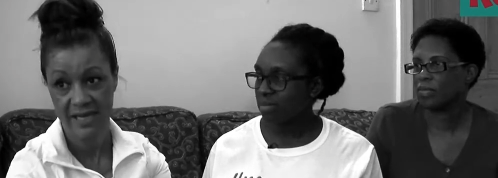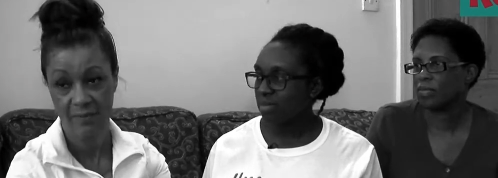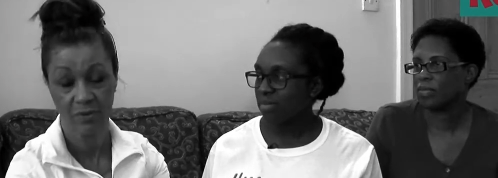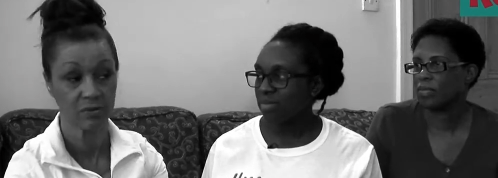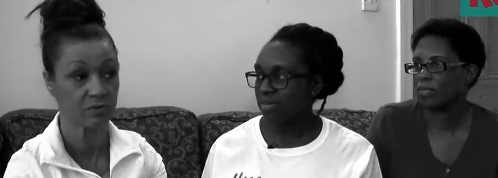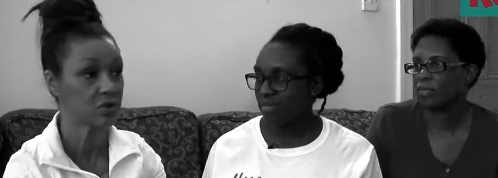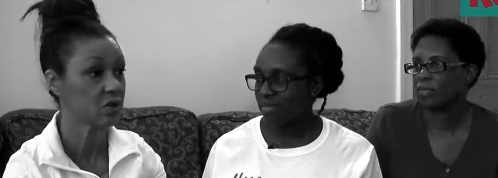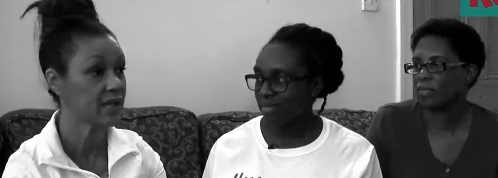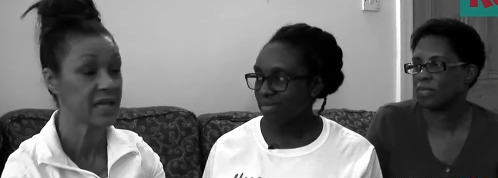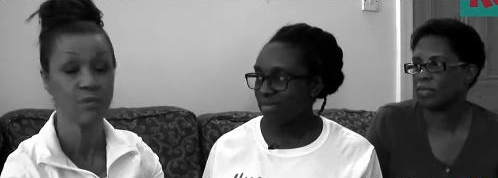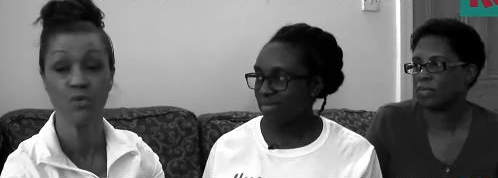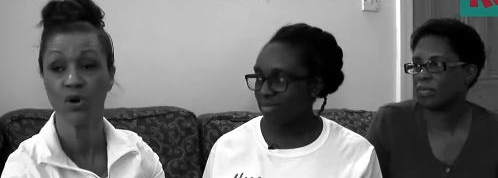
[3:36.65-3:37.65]
Speaker 1: But you'll hear
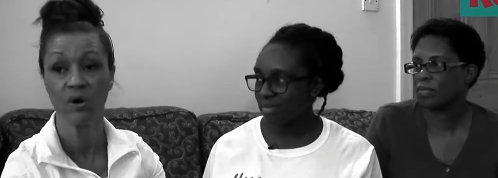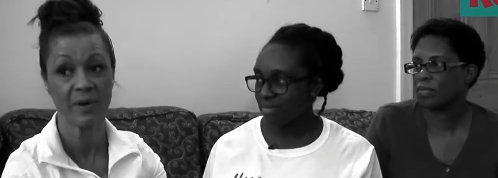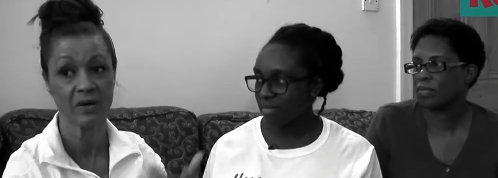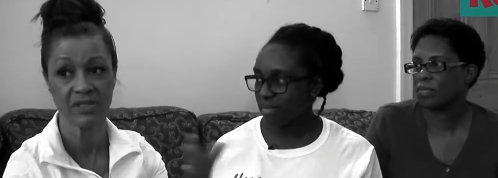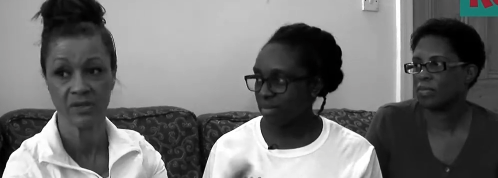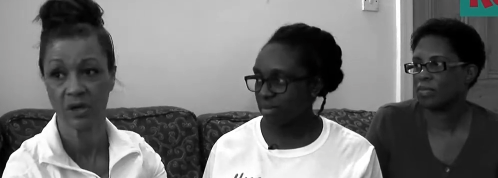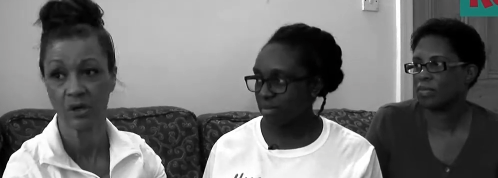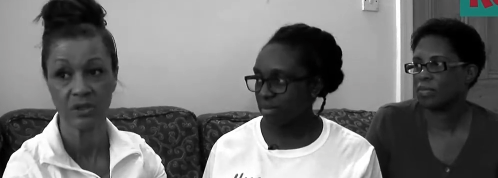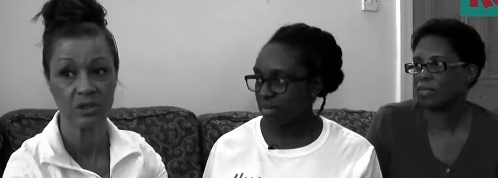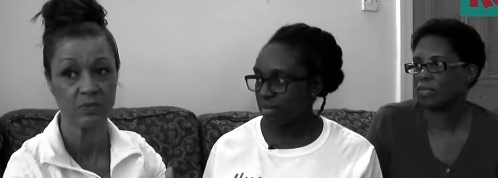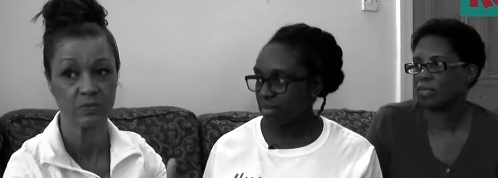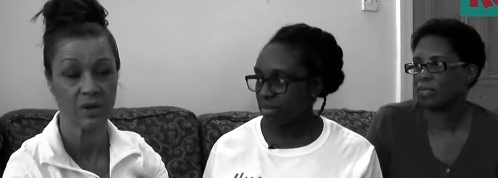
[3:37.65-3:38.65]
more about it oh,
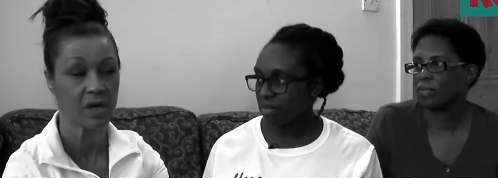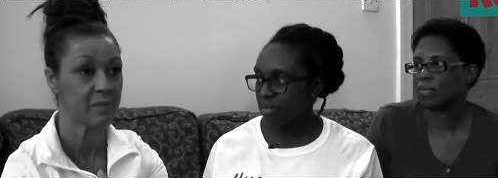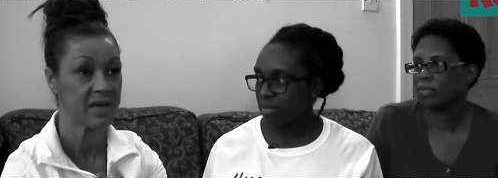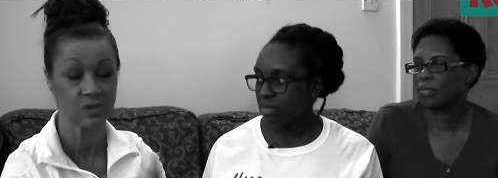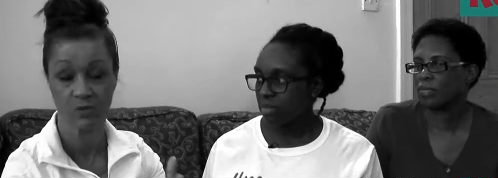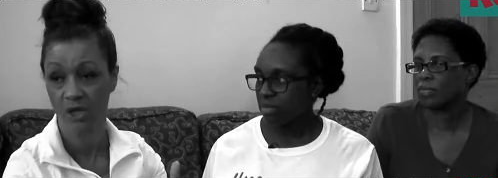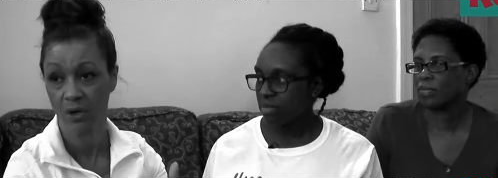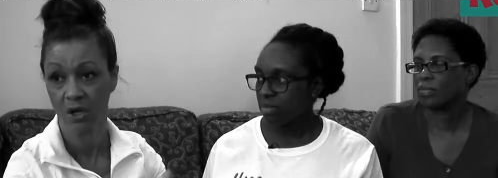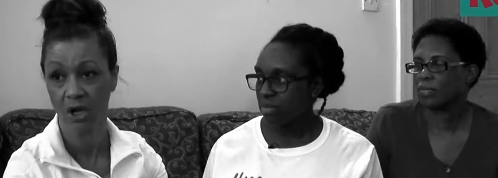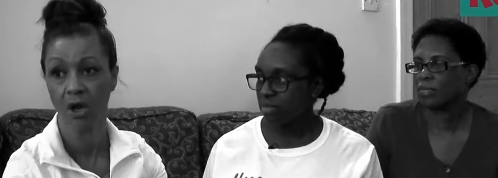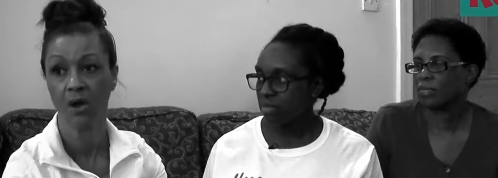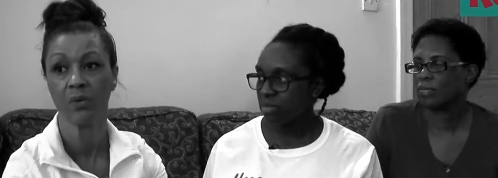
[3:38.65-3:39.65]
um, as we go
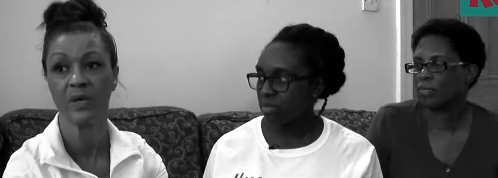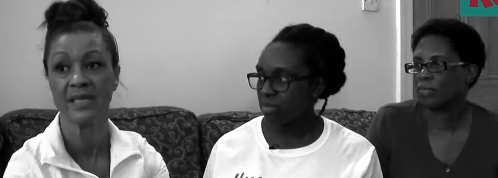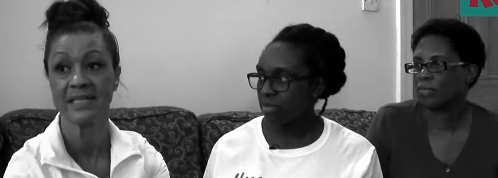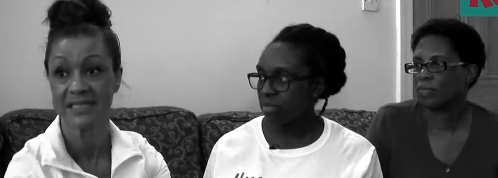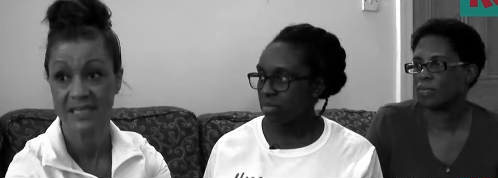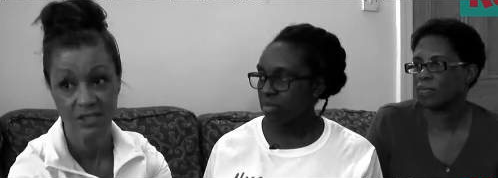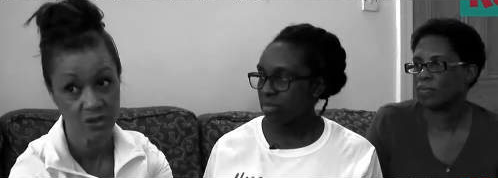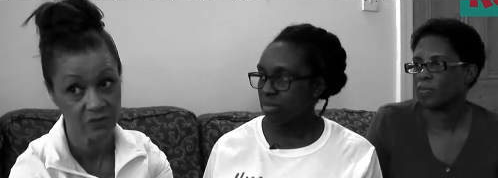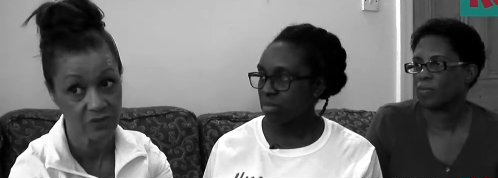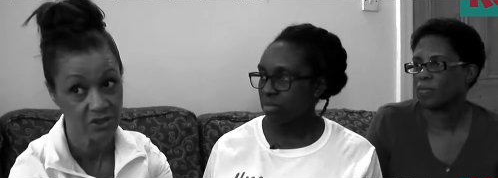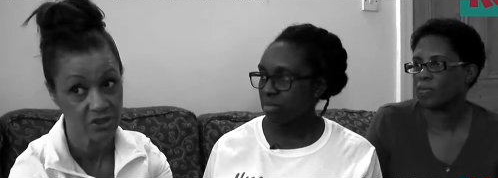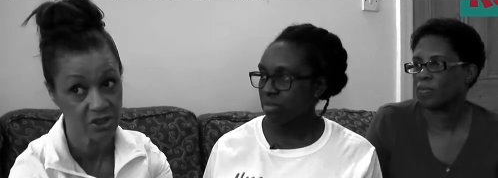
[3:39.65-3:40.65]
along. We're going to send stuff to
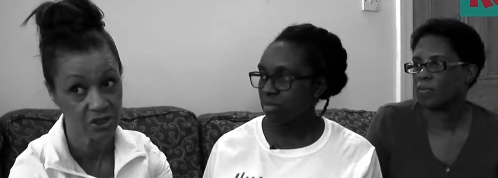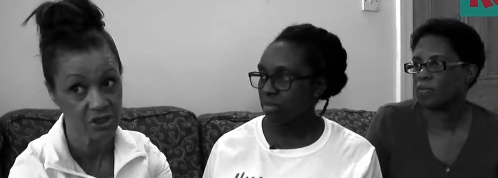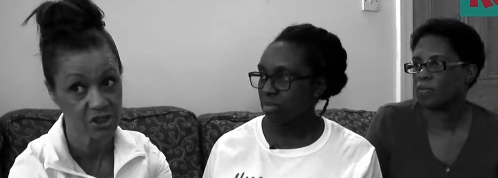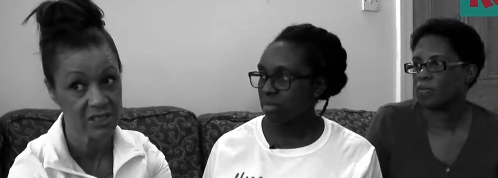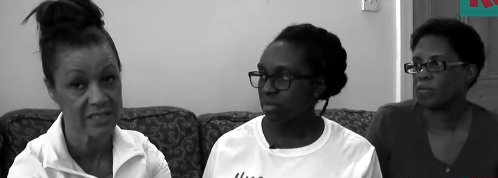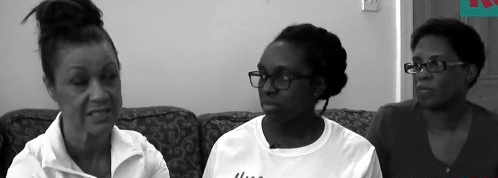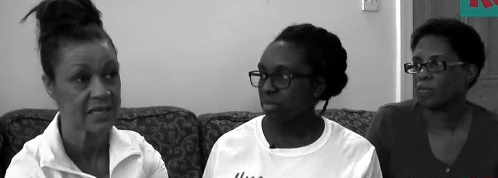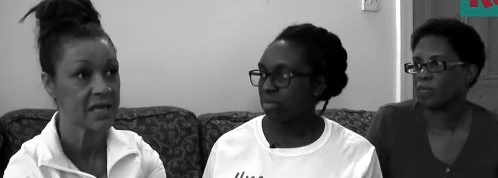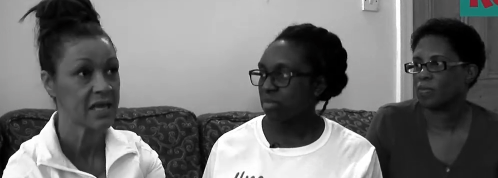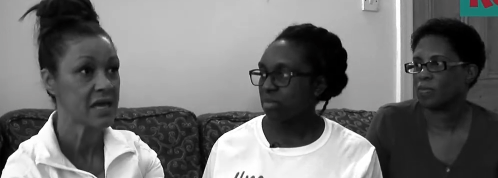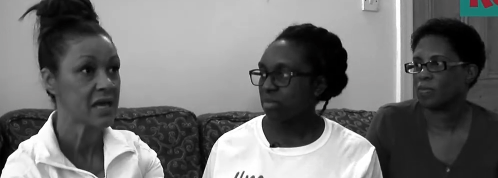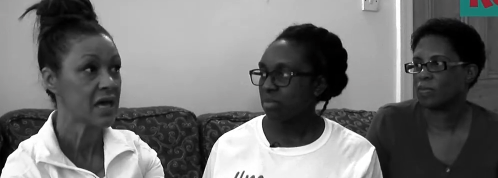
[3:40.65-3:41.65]
the churches,
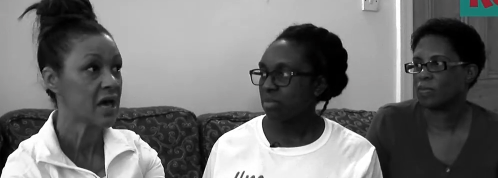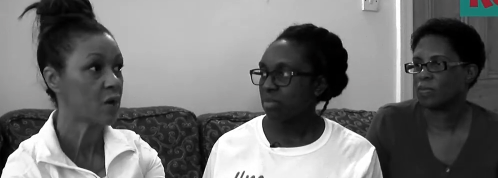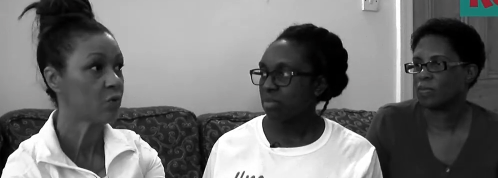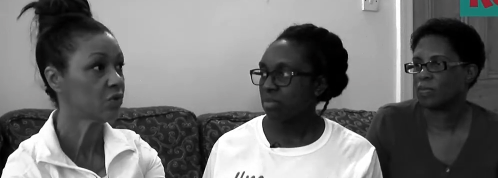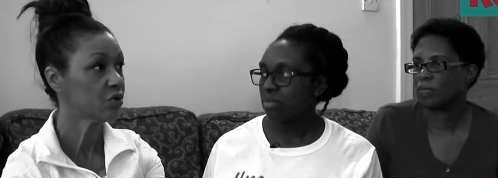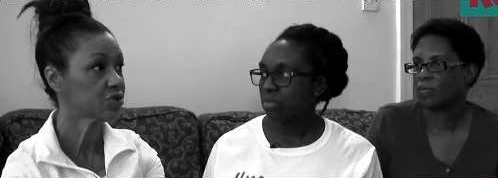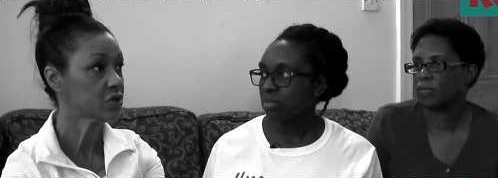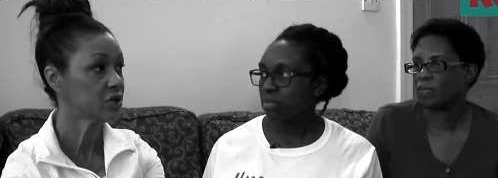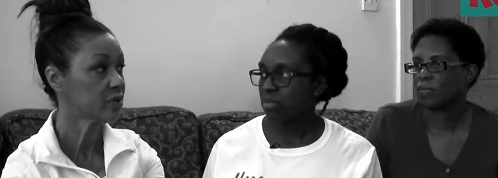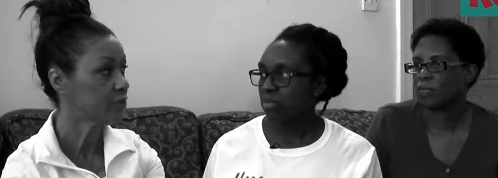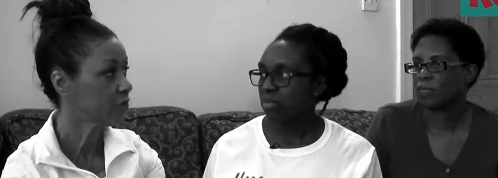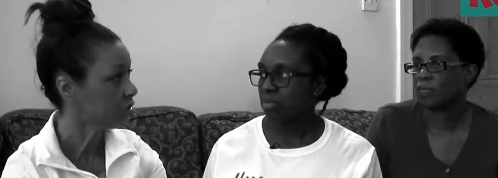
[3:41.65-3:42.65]
and we're also going to
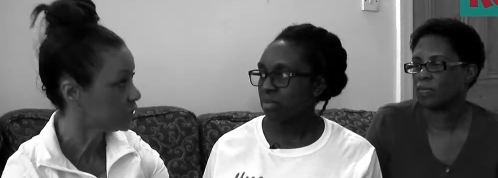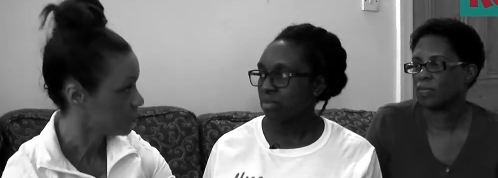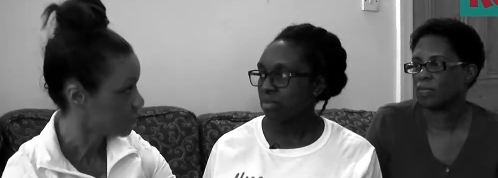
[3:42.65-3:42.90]
put the